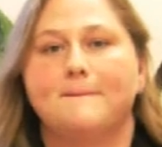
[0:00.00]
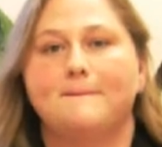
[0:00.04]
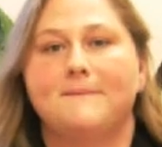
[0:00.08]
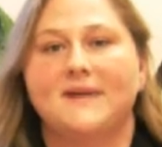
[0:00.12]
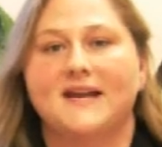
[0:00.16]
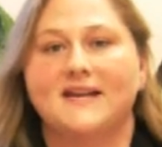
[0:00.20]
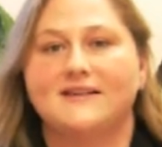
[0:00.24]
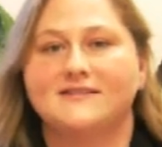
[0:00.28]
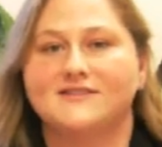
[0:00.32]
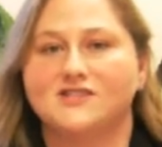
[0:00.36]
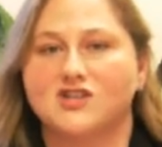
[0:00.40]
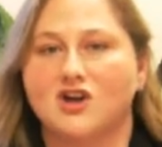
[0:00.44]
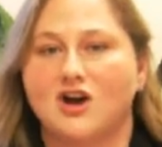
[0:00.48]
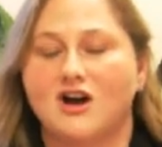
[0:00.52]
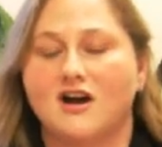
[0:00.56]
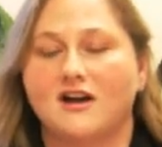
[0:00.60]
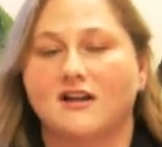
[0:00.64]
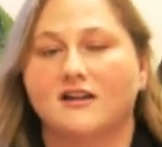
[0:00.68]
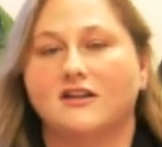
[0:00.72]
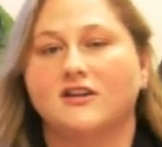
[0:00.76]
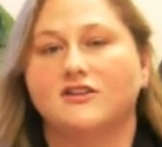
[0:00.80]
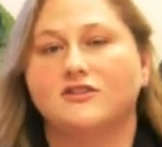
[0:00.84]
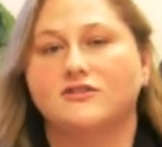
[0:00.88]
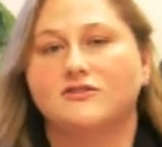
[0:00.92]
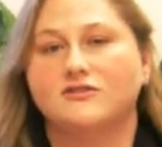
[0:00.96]
based
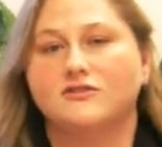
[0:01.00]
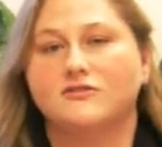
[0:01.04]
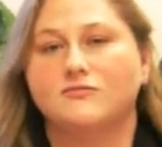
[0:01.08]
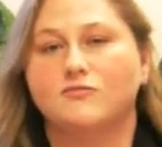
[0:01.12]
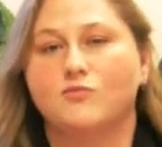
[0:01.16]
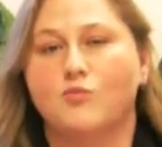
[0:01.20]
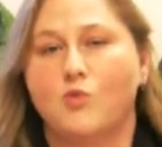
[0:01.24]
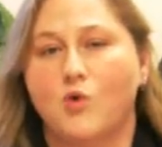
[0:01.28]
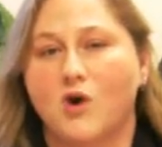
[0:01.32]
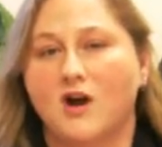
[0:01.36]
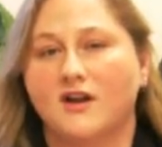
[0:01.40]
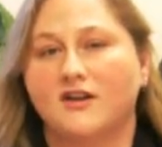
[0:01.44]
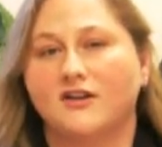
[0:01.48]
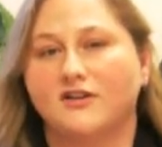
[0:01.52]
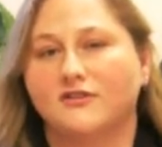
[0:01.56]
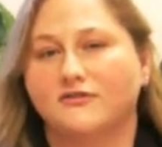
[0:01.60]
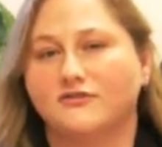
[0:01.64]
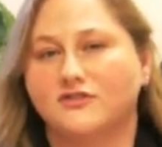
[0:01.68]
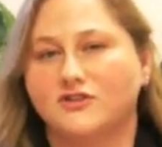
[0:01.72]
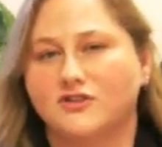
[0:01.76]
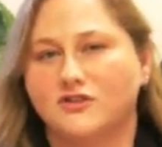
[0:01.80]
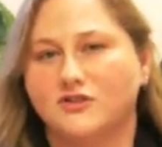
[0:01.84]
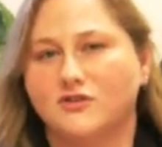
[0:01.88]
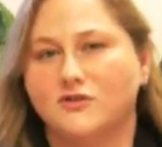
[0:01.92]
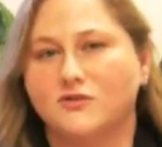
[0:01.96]
on one
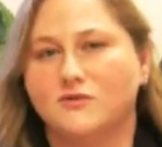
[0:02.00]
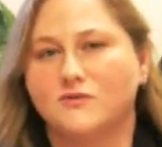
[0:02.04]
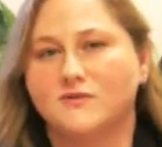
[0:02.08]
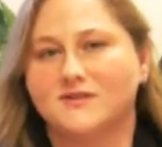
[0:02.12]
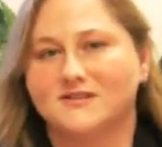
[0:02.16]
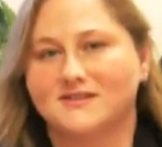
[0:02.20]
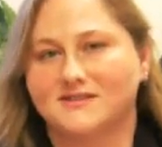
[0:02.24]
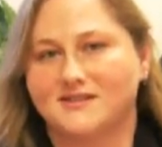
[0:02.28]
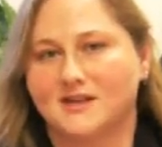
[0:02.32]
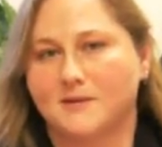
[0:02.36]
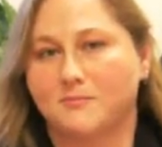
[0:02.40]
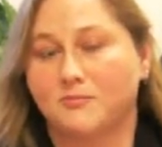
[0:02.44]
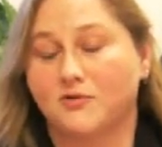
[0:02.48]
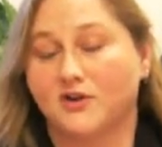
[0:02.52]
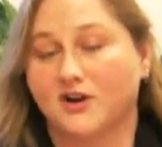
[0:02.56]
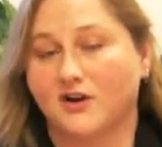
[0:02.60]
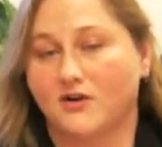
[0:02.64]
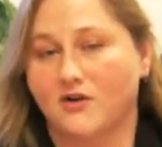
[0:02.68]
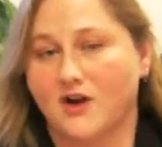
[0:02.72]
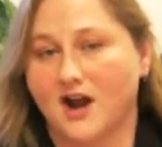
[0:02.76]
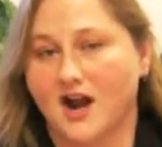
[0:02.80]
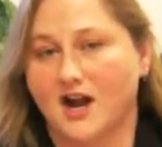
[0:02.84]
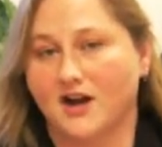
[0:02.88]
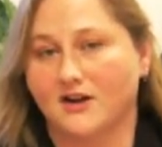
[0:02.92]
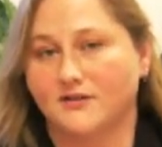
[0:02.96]
of two separate
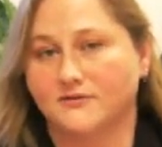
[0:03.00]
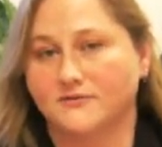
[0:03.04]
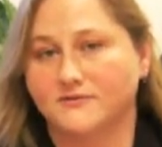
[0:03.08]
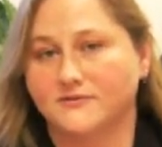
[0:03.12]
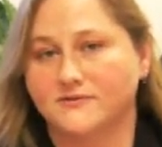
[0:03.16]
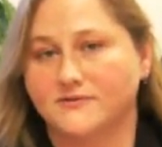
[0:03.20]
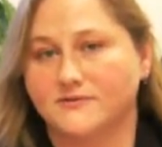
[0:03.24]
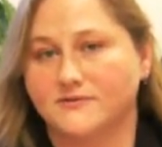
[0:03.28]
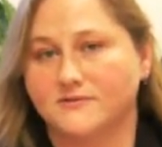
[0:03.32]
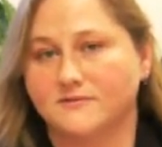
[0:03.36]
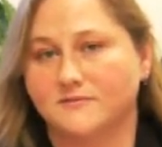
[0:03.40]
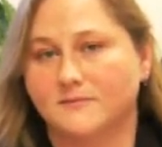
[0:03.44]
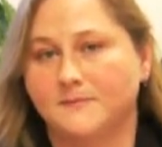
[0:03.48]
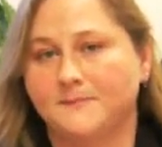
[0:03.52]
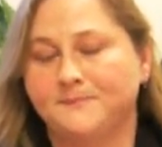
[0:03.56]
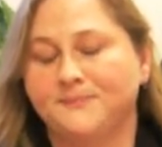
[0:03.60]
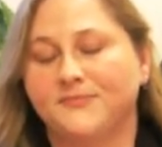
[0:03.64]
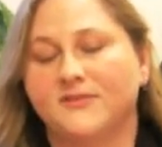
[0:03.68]
grounds.